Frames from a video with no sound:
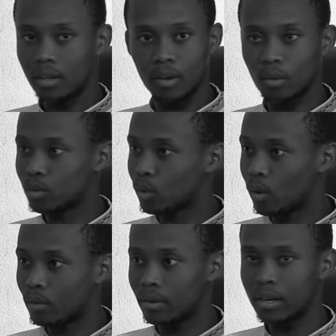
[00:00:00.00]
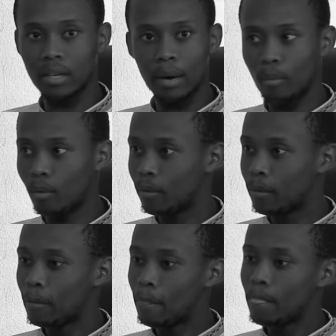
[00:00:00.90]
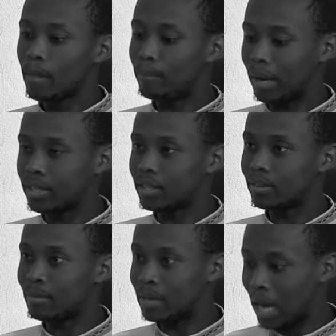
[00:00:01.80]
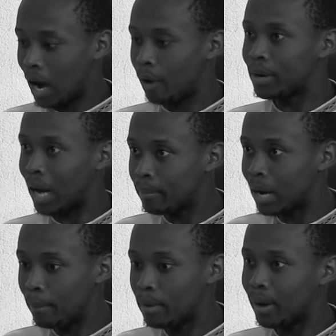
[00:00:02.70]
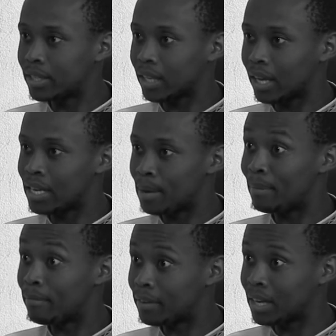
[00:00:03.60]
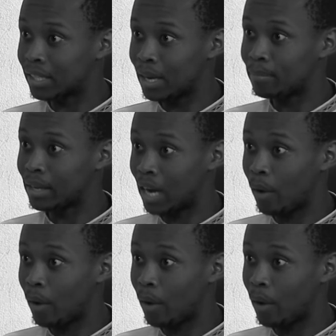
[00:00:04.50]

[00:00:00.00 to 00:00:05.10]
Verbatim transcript: and so and Yabo, but now I'm feeling something.